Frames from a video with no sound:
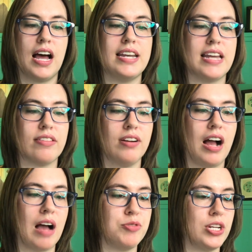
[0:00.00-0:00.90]
Another
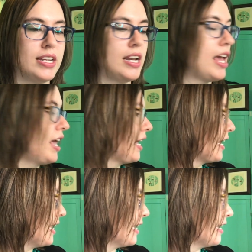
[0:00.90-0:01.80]
option
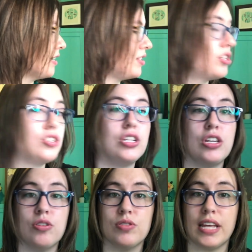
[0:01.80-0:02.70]
is to
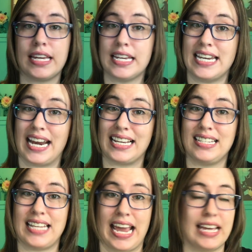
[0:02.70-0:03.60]
use like Kinetic
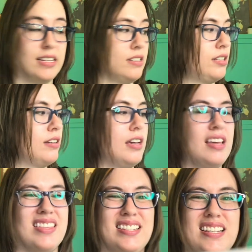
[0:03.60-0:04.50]
Sand.
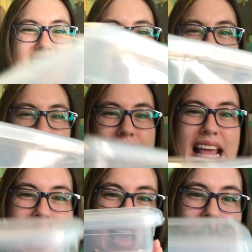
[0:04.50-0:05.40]
This is a little
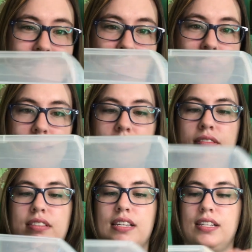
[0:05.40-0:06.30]
bit heavier.
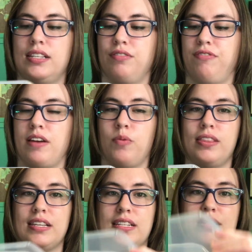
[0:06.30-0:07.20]
This is a fun
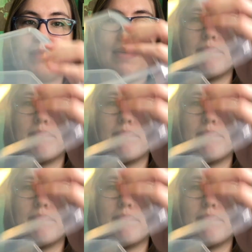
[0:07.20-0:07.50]
one. This is my